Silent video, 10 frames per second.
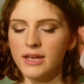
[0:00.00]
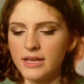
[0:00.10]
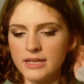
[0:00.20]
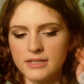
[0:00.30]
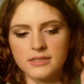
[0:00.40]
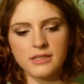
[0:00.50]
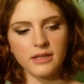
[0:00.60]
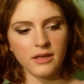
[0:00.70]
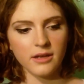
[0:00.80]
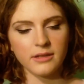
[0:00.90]
and
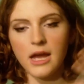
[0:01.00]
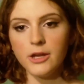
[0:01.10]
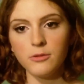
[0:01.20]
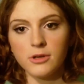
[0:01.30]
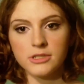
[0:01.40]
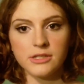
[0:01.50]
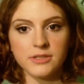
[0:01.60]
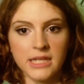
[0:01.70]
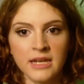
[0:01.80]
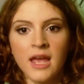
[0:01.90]
the guy who works there
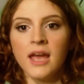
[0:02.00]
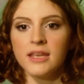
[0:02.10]
was like,